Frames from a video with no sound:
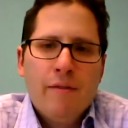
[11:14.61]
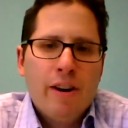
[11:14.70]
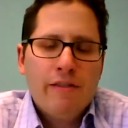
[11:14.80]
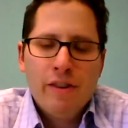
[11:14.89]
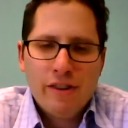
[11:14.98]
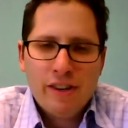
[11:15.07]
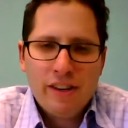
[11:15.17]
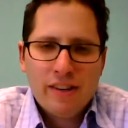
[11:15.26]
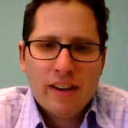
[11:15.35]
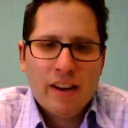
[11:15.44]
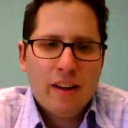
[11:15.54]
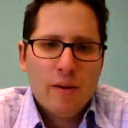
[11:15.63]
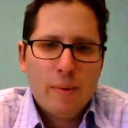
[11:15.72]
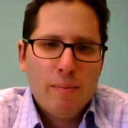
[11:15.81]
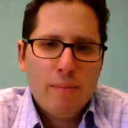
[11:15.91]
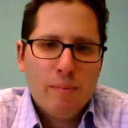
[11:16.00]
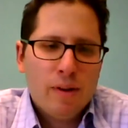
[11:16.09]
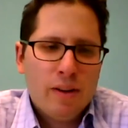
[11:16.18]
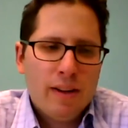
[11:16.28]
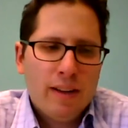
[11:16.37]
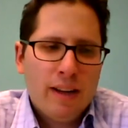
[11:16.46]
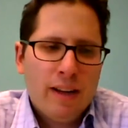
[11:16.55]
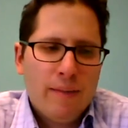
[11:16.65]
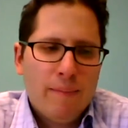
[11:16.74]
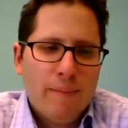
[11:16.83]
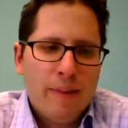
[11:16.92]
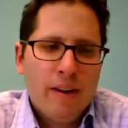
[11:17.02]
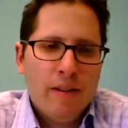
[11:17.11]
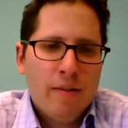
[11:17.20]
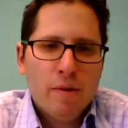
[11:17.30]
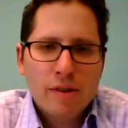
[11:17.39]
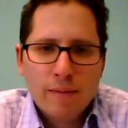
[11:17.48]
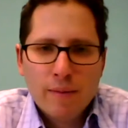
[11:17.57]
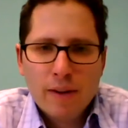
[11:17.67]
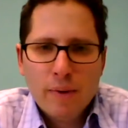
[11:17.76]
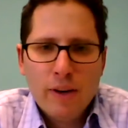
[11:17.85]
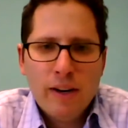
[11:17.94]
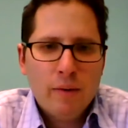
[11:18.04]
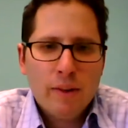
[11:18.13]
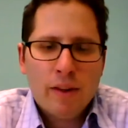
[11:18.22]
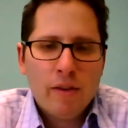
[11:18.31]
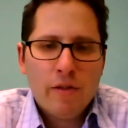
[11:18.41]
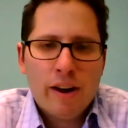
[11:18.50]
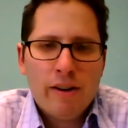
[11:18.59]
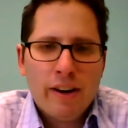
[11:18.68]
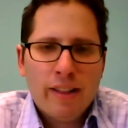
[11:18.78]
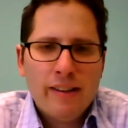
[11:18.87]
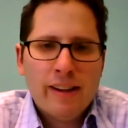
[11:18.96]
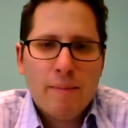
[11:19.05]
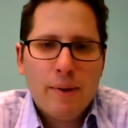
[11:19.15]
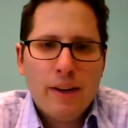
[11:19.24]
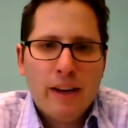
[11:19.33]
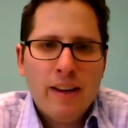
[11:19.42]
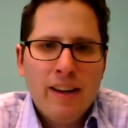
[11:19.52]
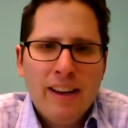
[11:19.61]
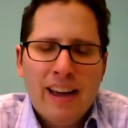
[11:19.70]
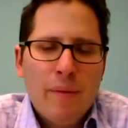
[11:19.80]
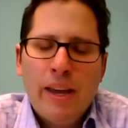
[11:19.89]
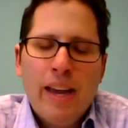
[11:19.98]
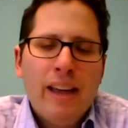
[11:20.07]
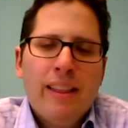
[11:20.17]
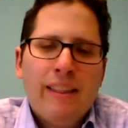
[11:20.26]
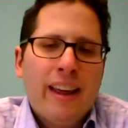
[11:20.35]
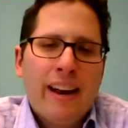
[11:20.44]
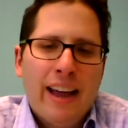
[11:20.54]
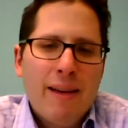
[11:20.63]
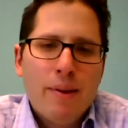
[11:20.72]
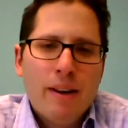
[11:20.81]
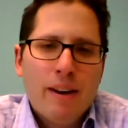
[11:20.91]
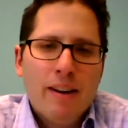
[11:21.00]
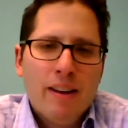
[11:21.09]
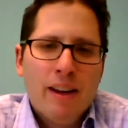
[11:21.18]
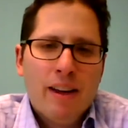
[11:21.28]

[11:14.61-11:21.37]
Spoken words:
Refugees and other people, the Muslim community with all the rhetoric that's happening. We can't let that happen.